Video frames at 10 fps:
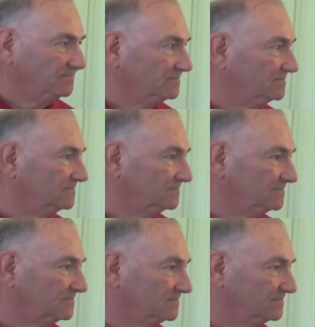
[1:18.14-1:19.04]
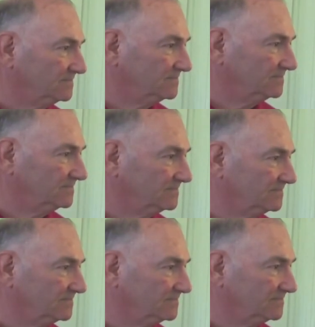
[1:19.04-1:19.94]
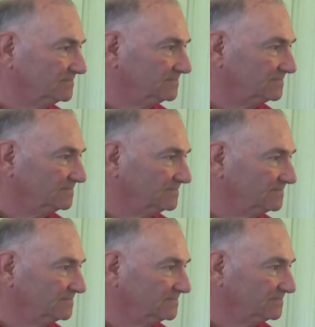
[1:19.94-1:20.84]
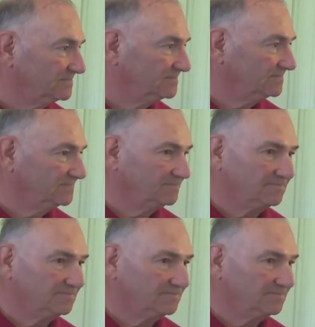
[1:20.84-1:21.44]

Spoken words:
(silent)